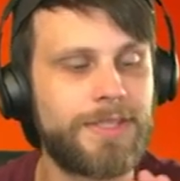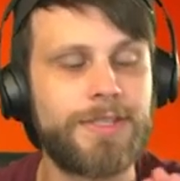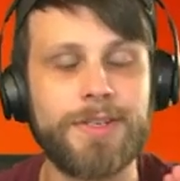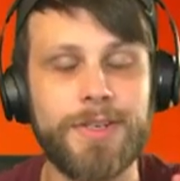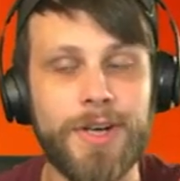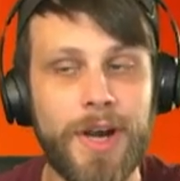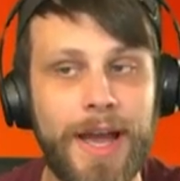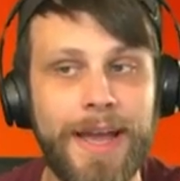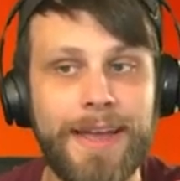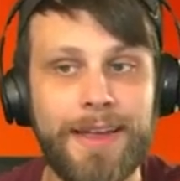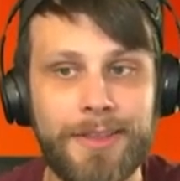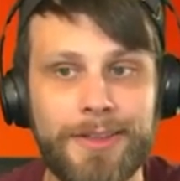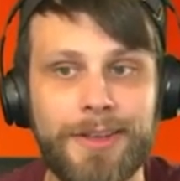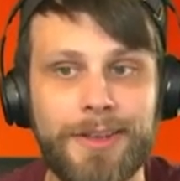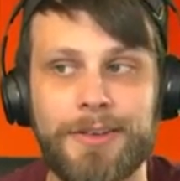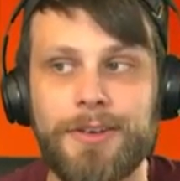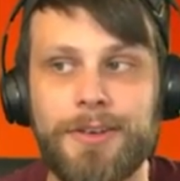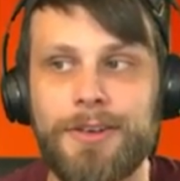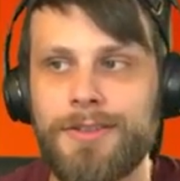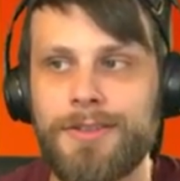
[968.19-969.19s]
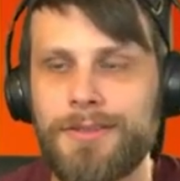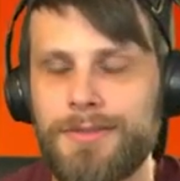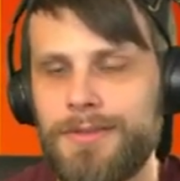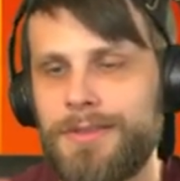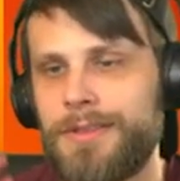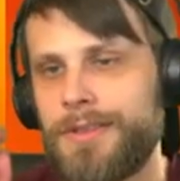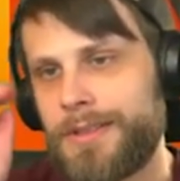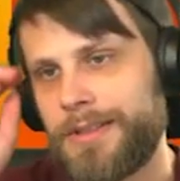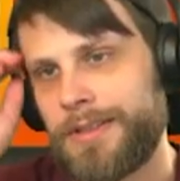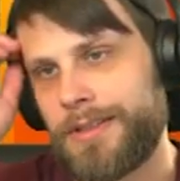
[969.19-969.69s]
try a Thunder.
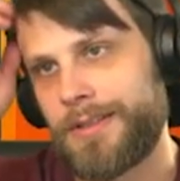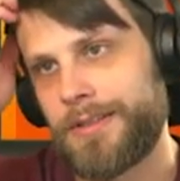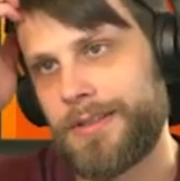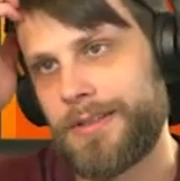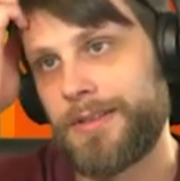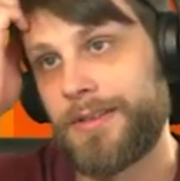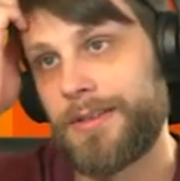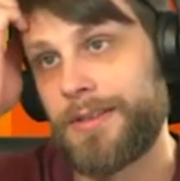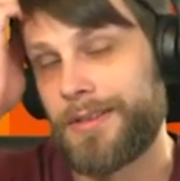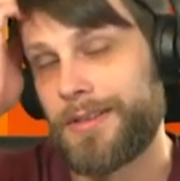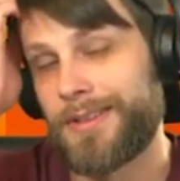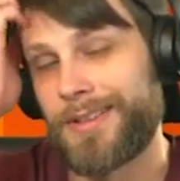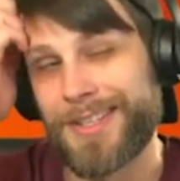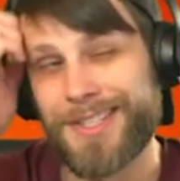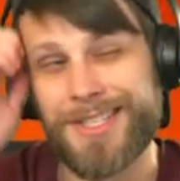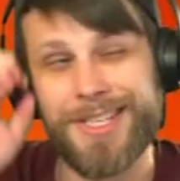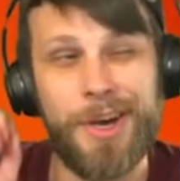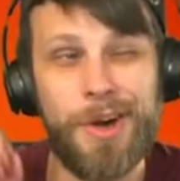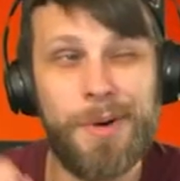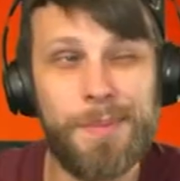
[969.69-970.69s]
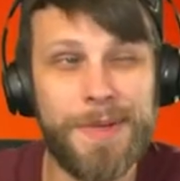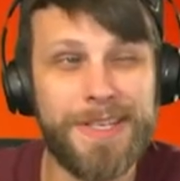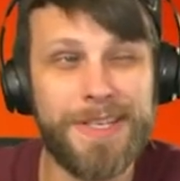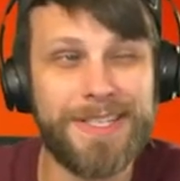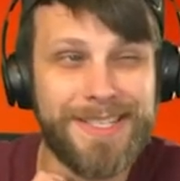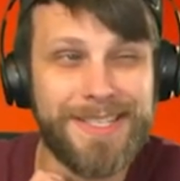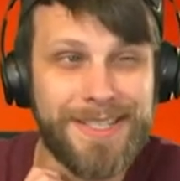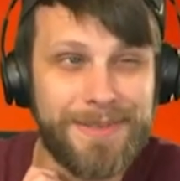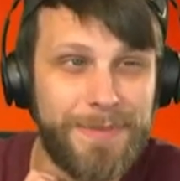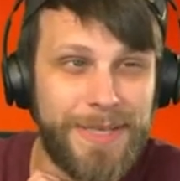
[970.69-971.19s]
Let's hope it
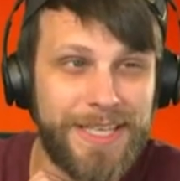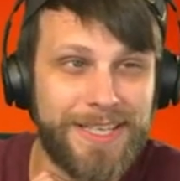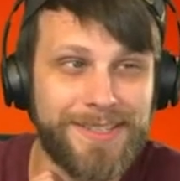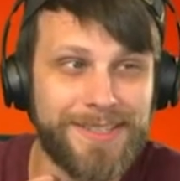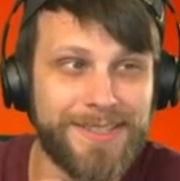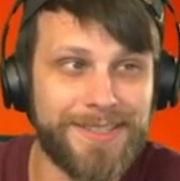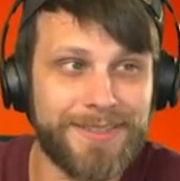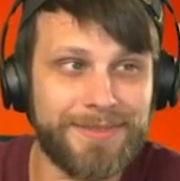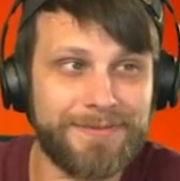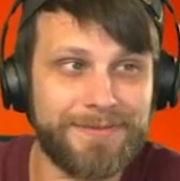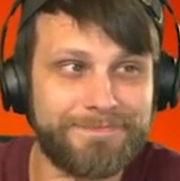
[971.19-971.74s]
doesn't miss.